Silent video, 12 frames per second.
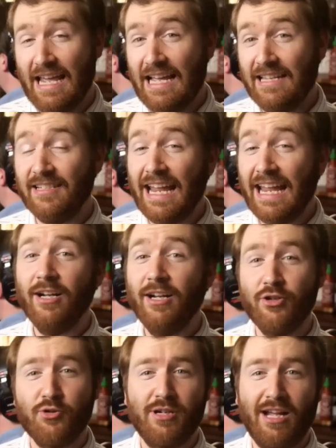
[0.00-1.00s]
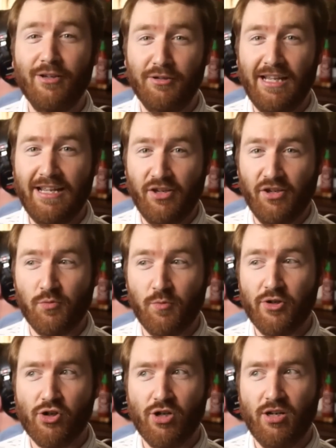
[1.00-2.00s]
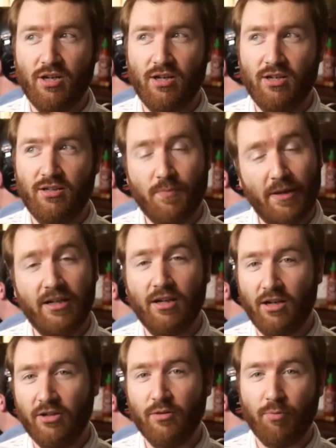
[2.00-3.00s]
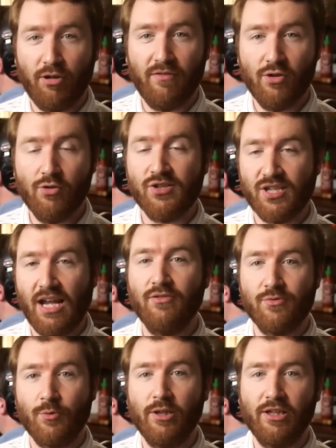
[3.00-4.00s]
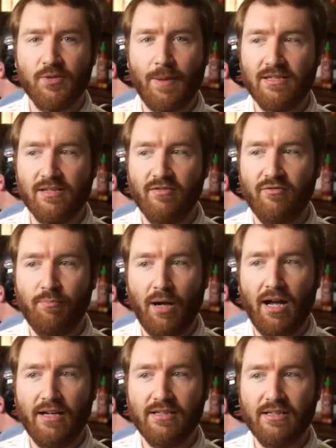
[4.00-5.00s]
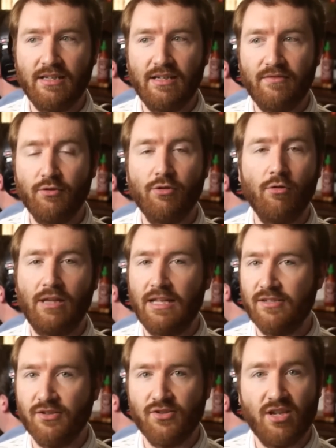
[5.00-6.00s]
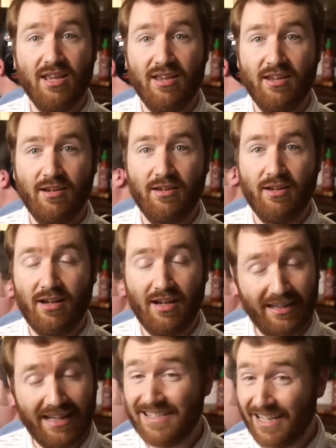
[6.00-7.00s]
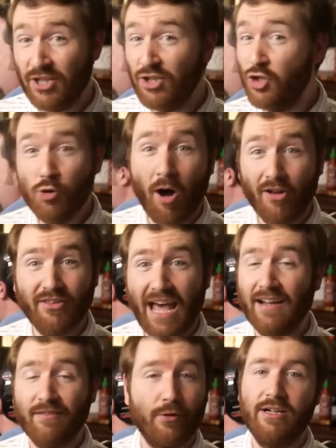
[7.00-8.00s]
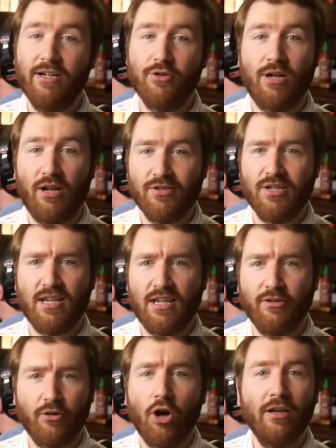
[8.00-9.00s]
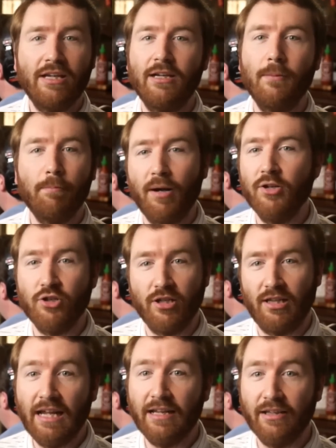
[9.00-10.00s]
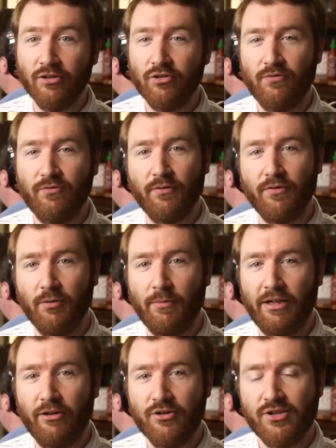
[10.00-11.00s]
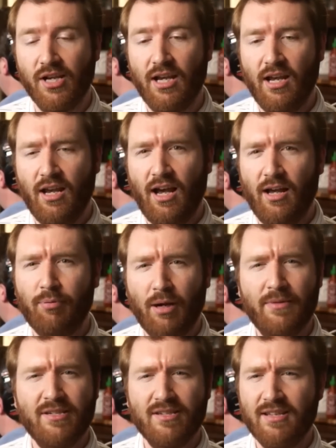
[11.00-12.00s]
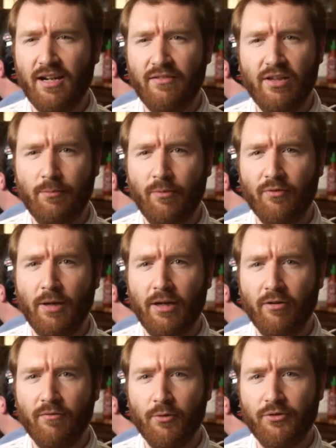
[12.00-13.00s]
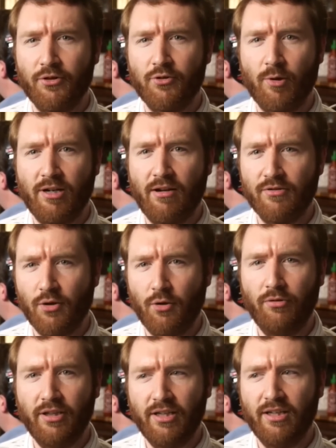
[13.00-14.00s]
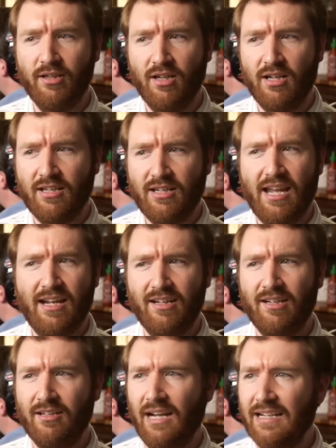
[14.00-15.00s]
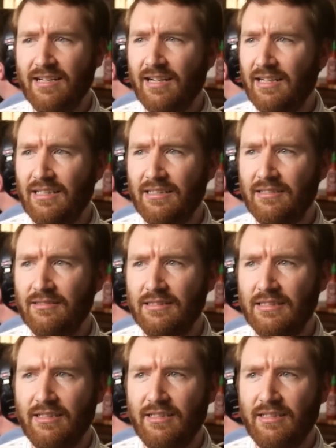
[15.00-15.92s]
It's an $800 lens, which, depending on your point of view, sounds real expensive, but if you know lenses, a lens that can do all that for $800, they're calling it a budget lens for filmmakers. Problem is, it's not available for Micro Four Thirds right now. It's only Canon, Nikon.